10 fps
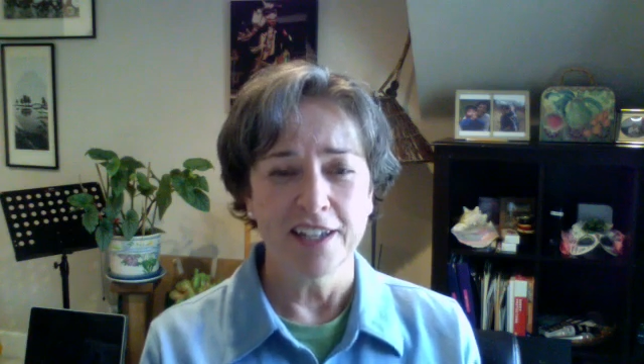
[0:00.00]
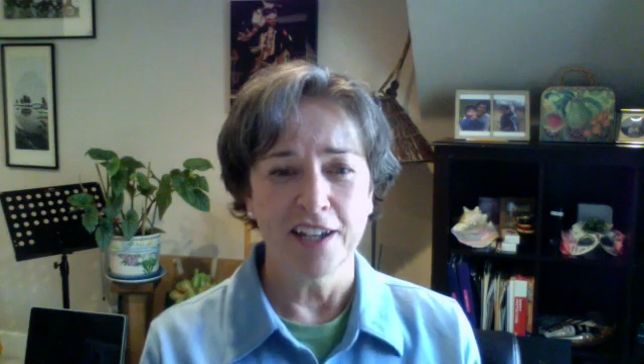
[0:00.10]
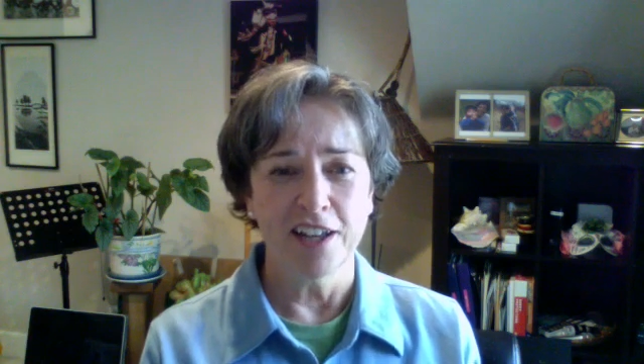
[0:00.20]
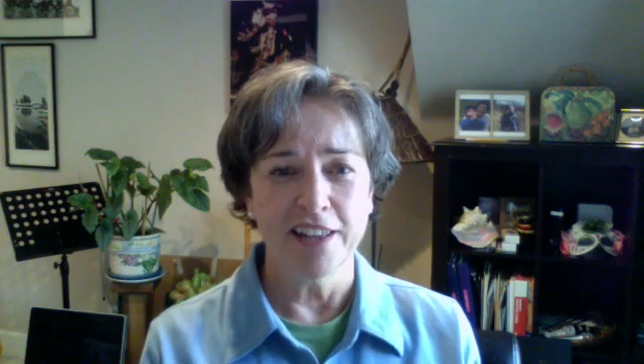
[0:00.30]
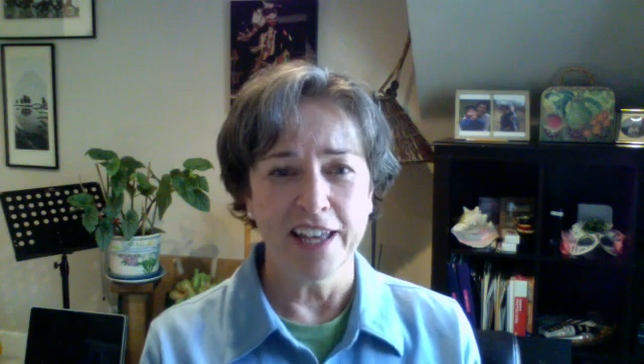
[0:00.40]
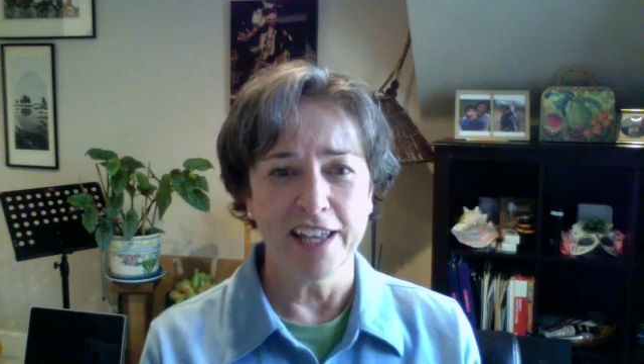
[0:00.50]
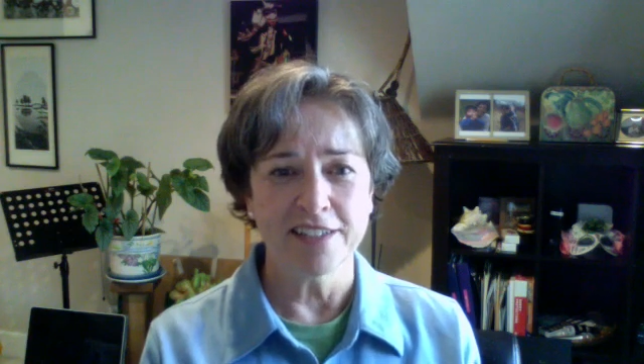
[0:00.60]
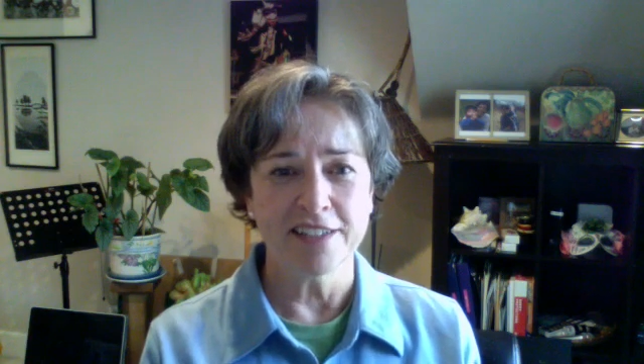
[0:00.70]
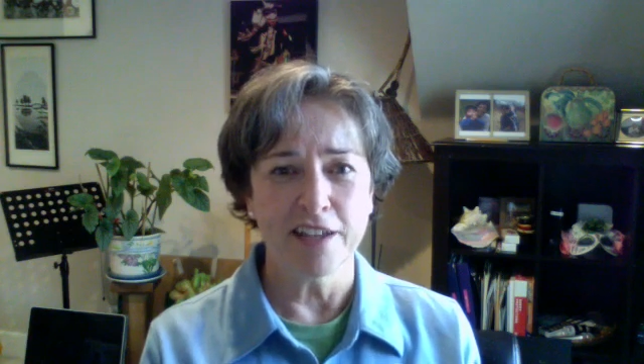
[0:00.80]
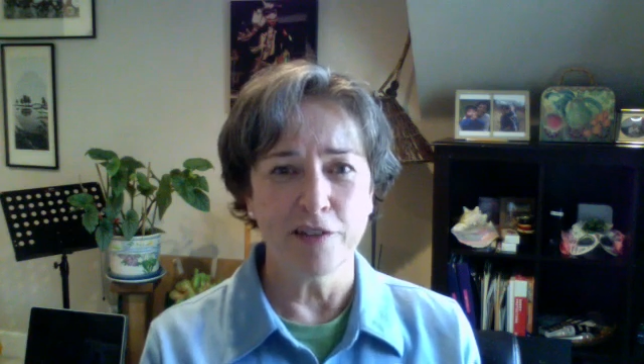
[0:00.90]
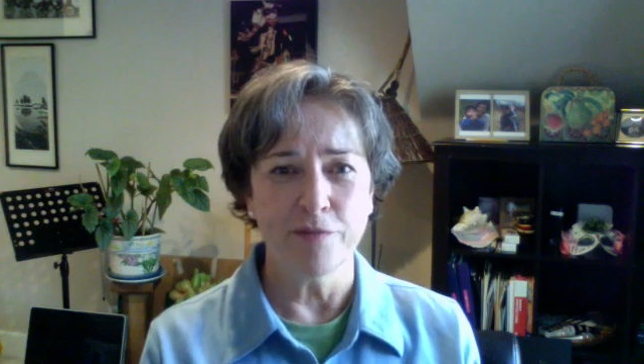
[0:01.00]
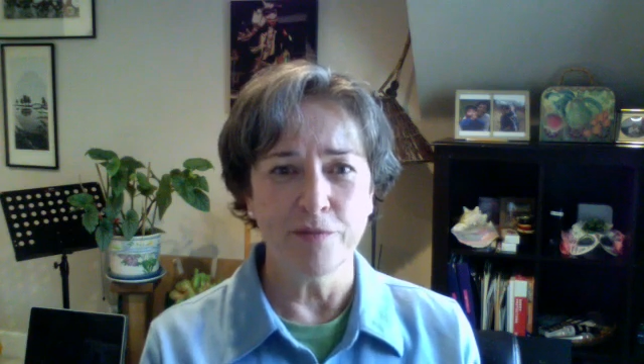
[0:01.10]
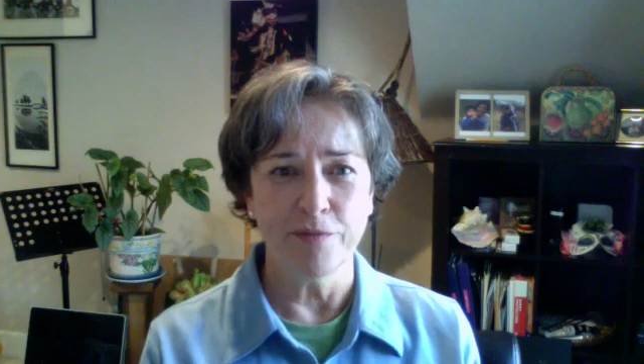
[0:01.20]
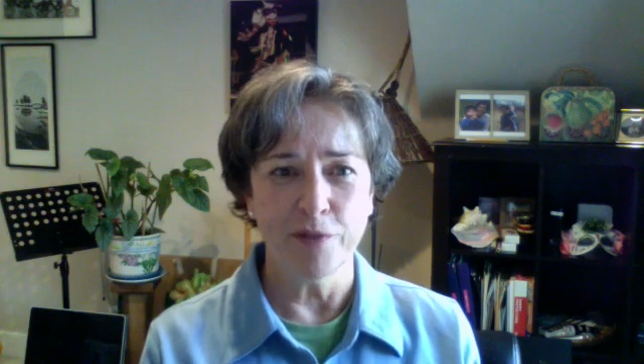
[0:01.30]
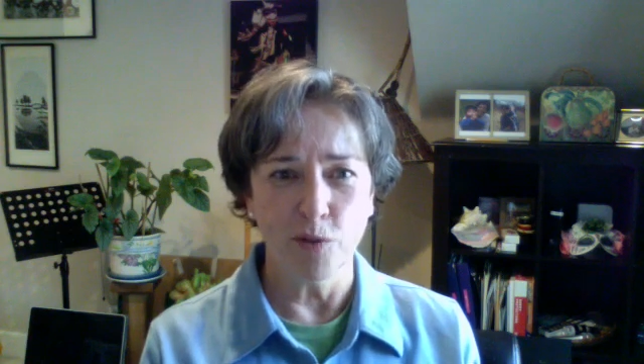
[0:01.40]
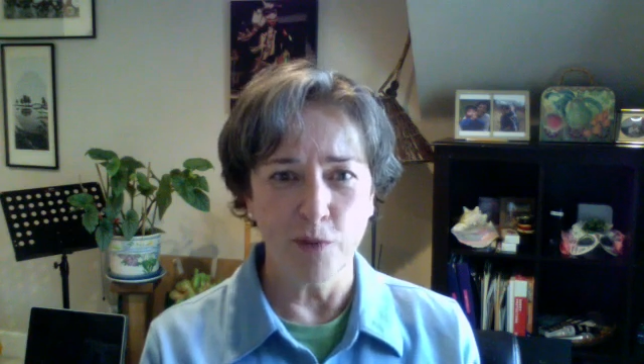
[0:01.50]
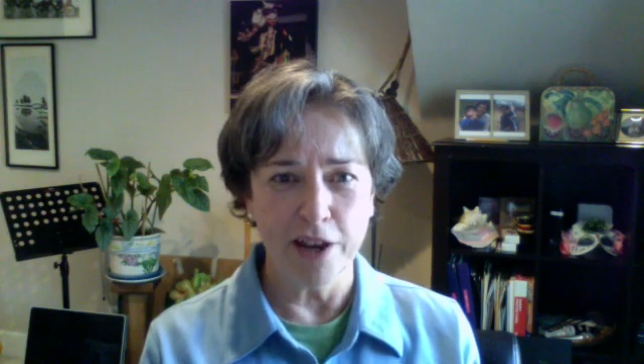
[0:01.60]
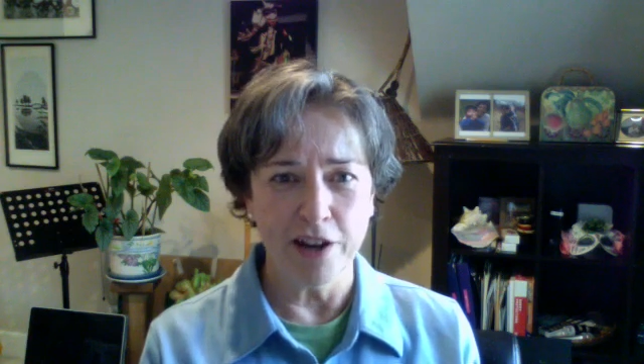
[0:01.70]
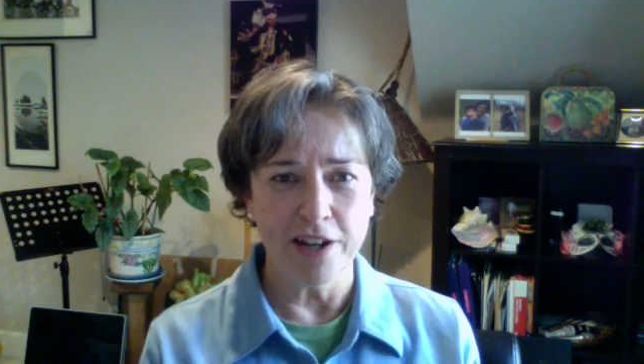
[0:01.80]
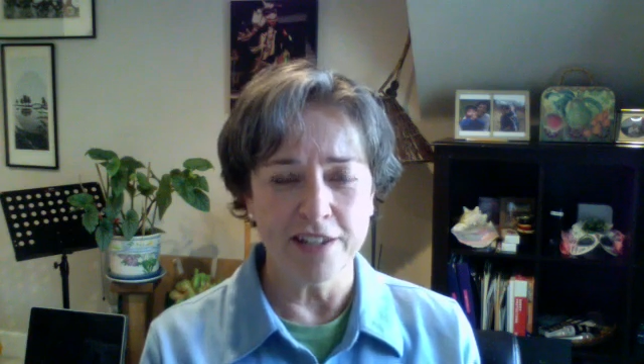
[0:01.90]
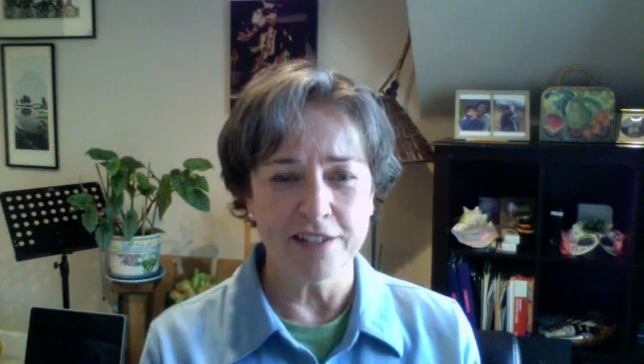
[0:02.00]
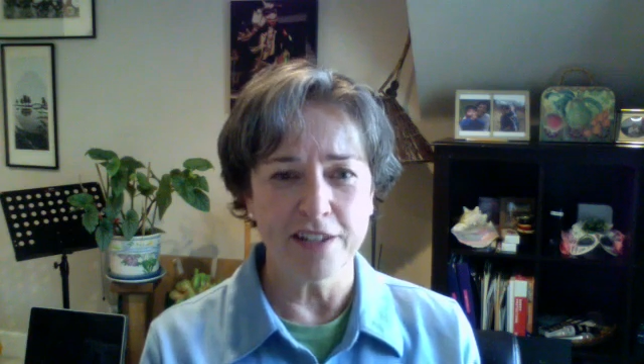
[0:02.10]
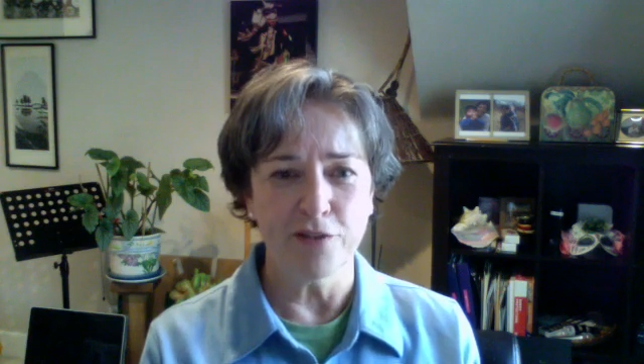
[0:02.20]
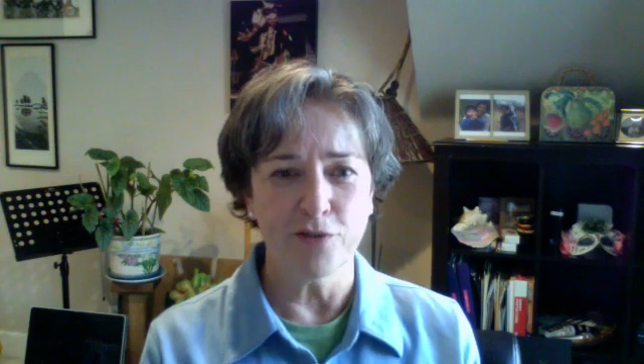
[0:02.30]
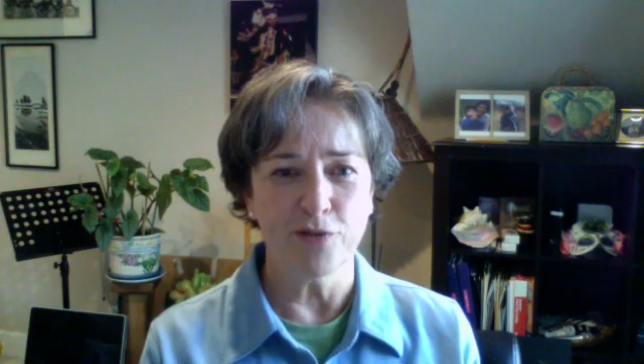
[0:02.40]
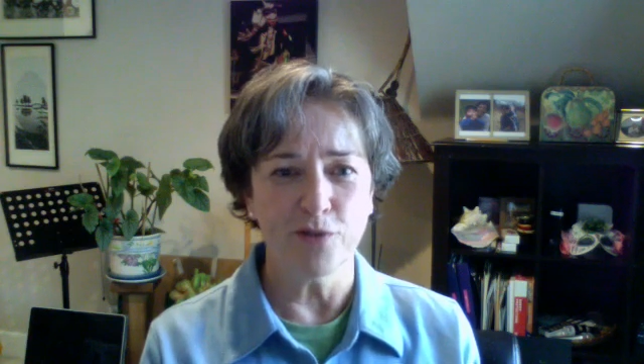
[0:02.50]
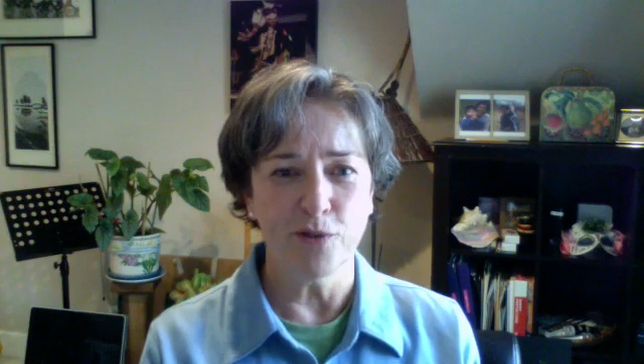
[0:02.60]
on that, some awareness of